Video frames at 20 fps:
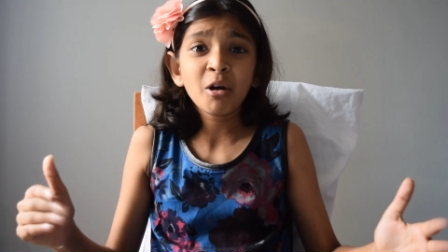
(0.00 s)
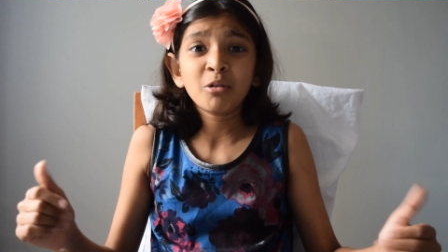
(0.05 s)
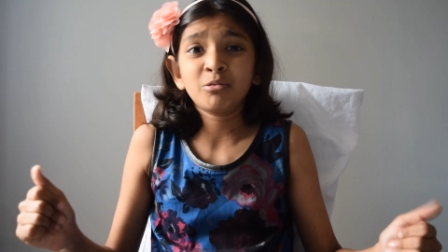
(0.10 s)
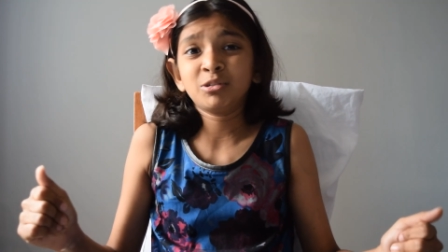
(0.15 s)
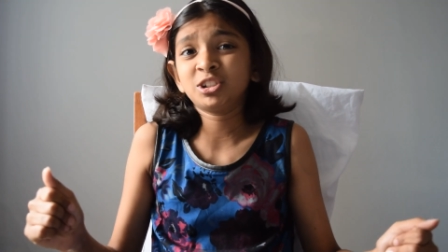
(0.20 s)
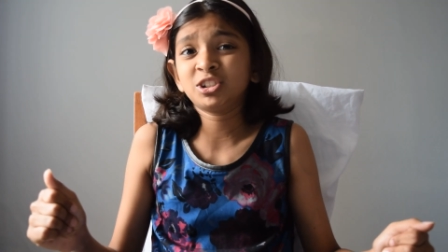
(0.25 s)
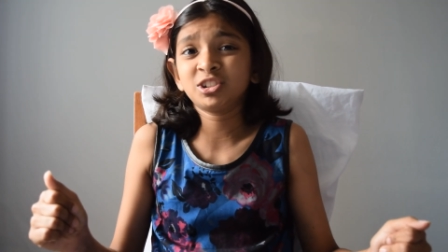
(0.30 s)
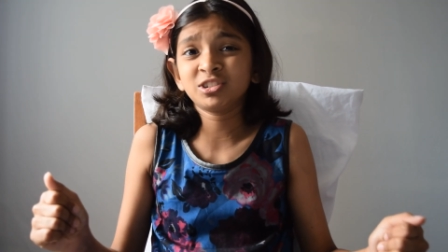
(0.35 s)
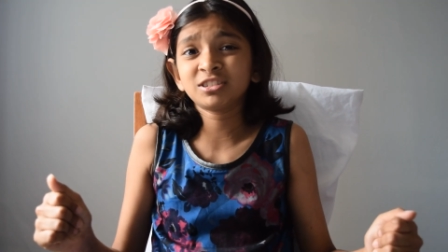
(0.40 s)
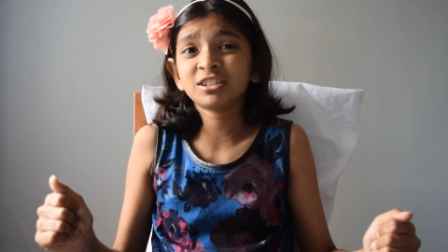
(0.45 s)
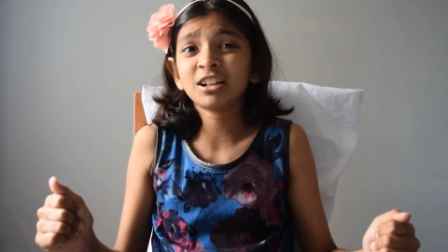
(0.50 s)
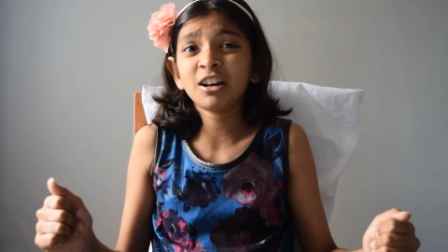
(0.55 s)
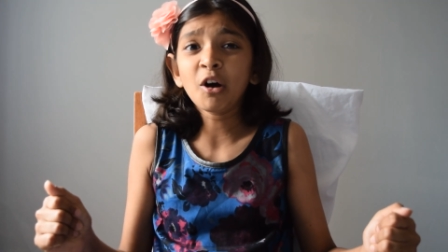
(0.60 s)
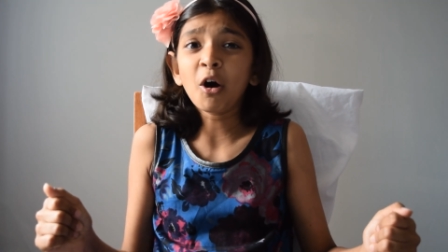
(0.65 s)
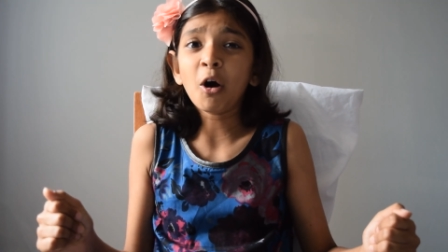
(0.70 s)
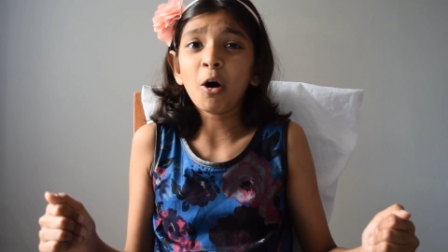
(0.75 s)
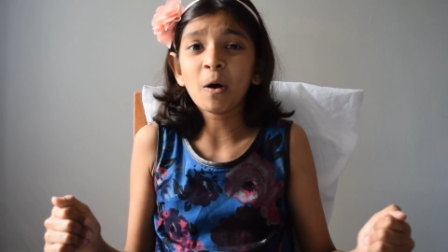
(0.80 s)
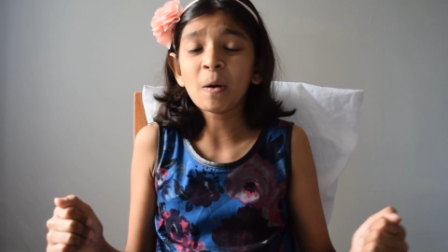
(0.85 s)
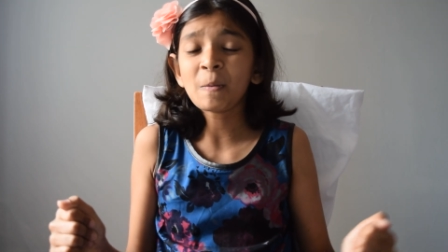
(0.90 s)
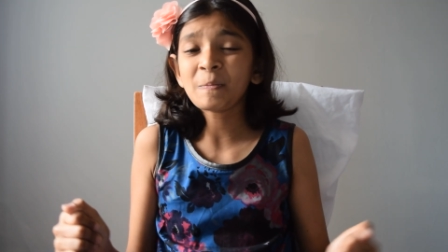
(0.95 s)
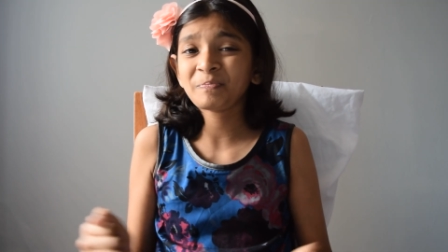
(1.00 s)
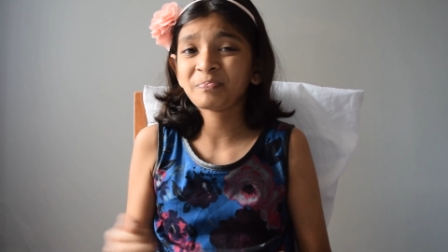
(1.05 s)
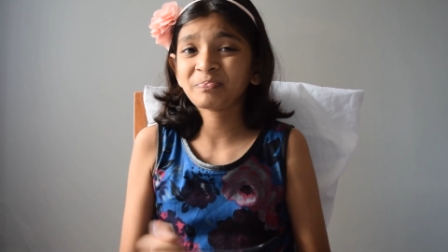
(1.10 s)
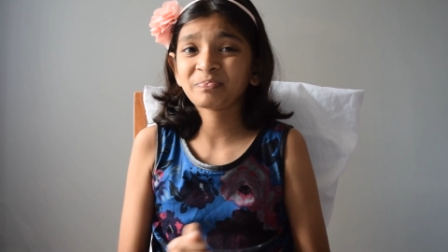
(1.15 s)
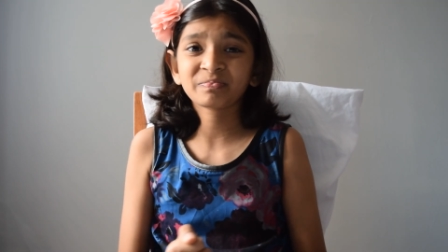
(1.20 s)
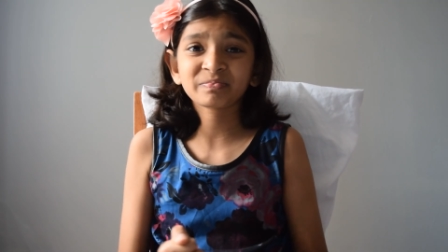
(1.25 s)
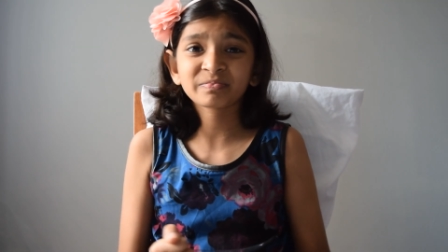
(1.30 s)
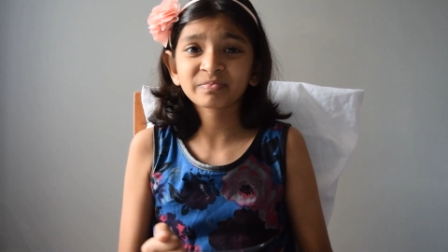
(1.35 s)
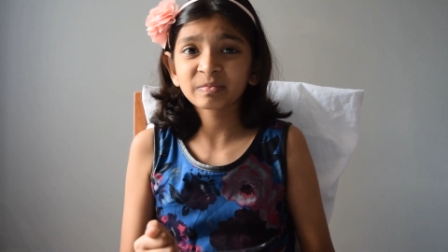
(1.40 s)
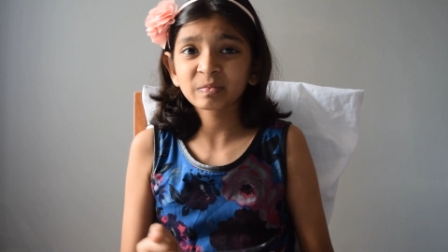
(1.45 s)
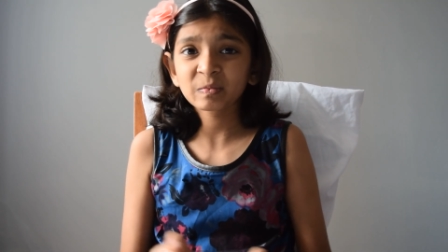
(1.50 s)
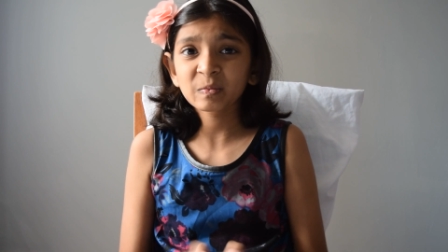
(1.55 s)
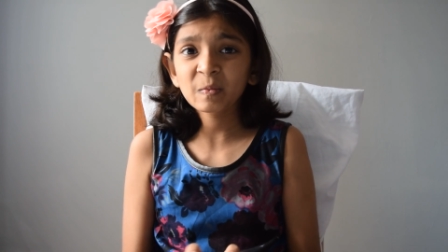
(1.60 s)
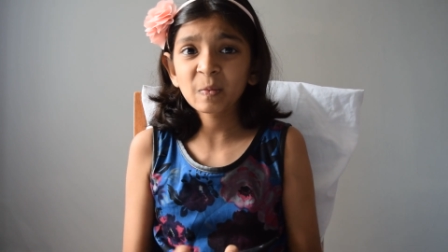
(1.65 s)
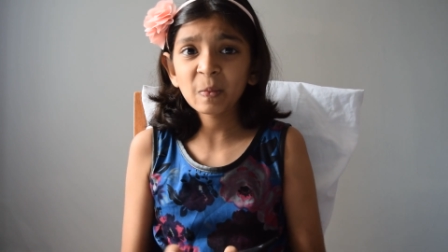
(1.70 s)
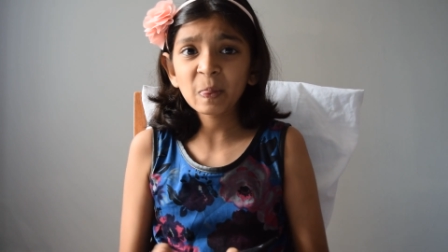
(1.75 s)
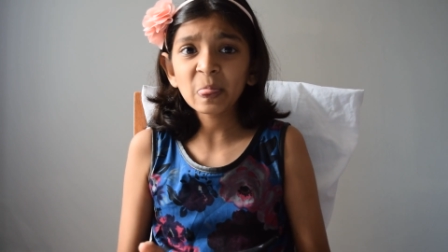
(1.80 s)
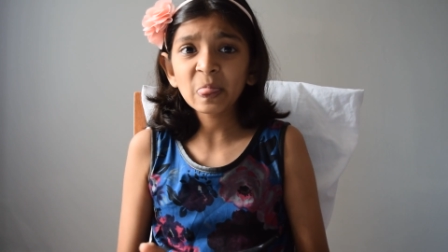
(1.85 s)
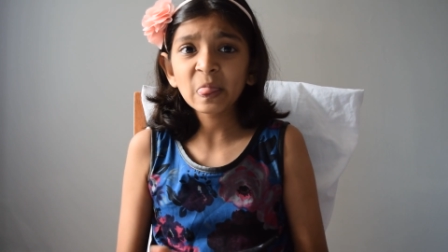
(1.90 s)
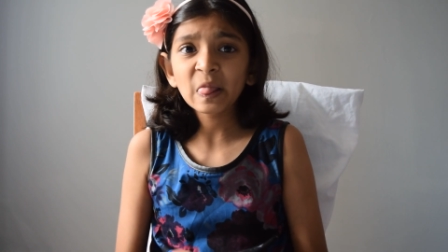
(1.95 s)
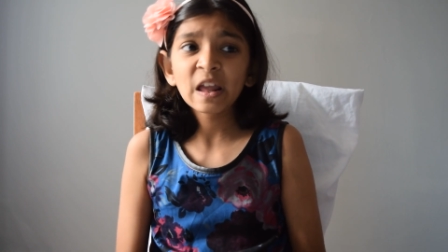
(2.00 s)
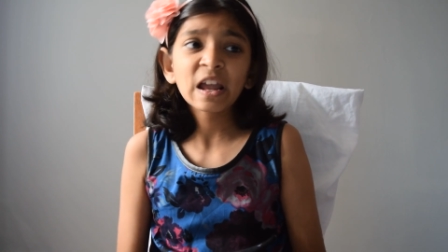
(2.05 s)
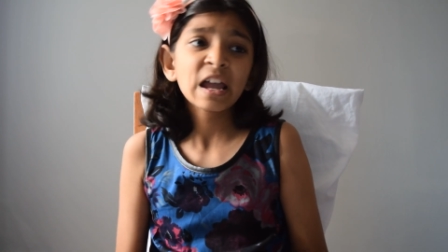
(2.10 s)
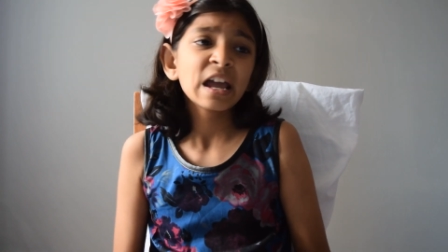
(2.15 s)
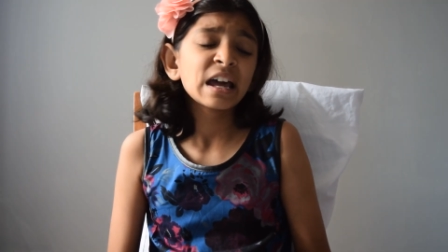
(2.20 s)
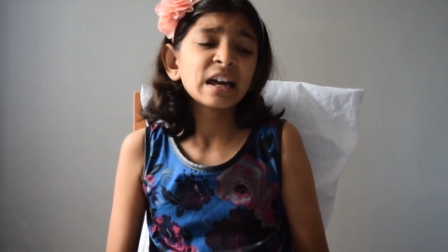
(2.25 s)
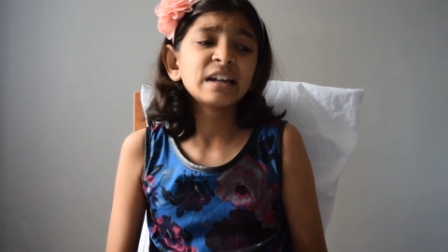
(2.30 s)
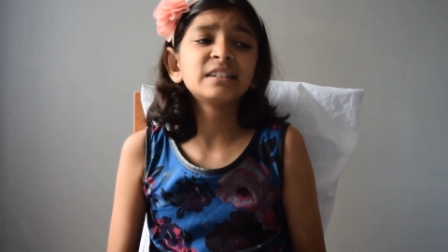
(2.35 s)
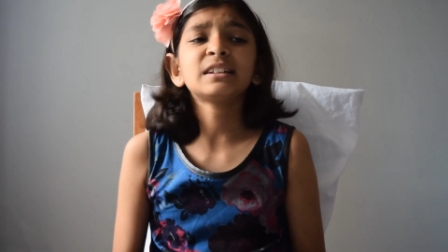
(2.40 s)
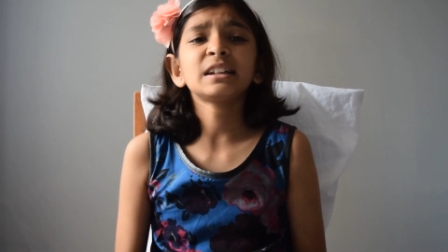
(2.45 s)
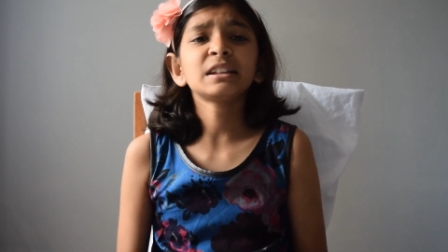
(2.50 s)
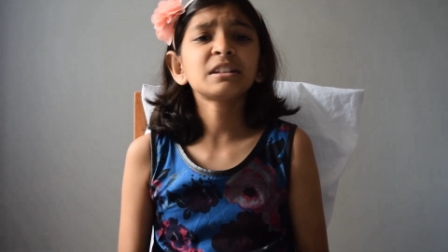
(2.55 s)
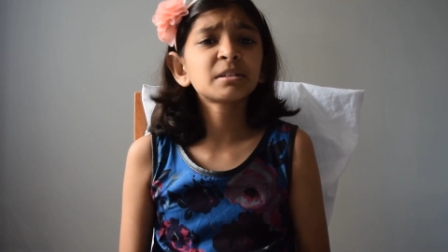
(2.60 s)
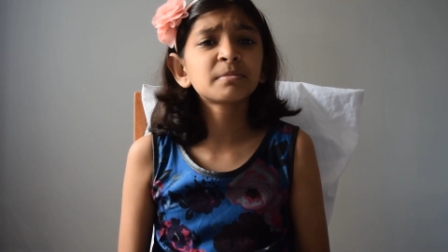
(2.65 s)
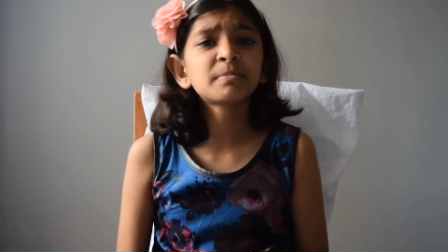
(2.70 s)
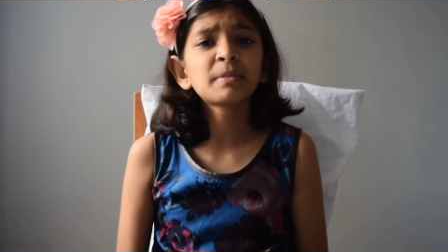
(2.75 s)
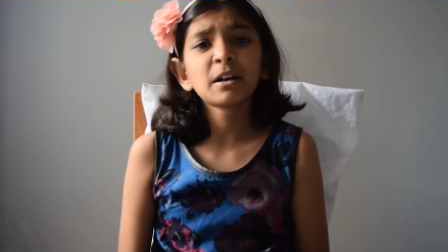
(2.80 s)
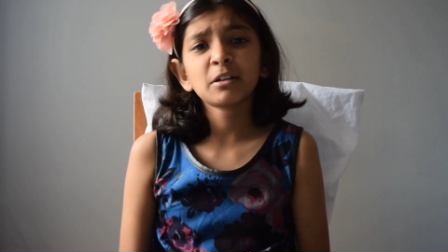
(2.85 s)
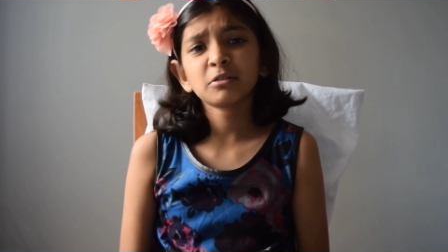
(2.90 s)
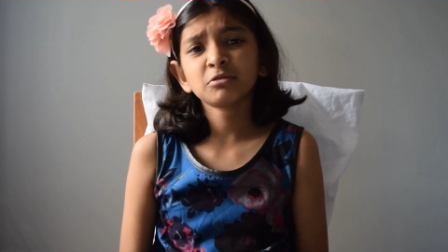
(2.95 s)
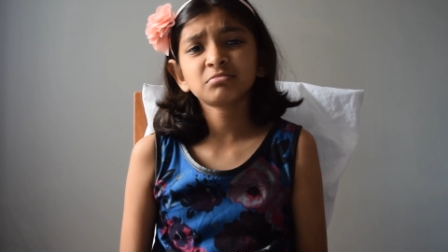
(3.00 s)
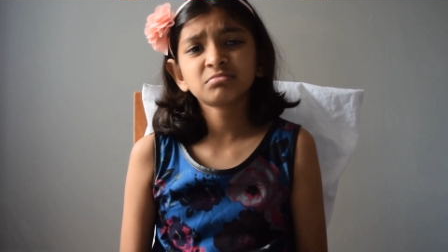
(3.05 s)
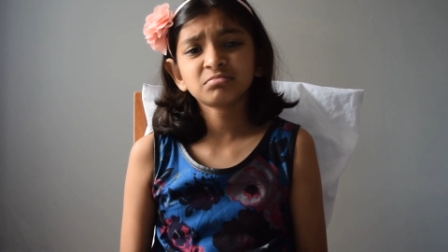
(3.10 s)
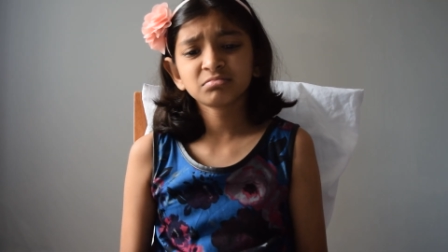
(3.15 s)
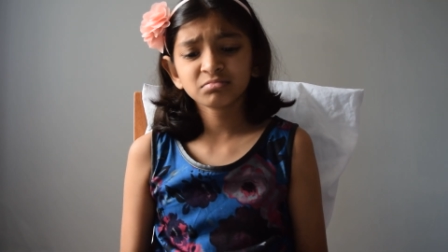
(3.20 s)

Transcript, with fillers: which is a lot. And that's about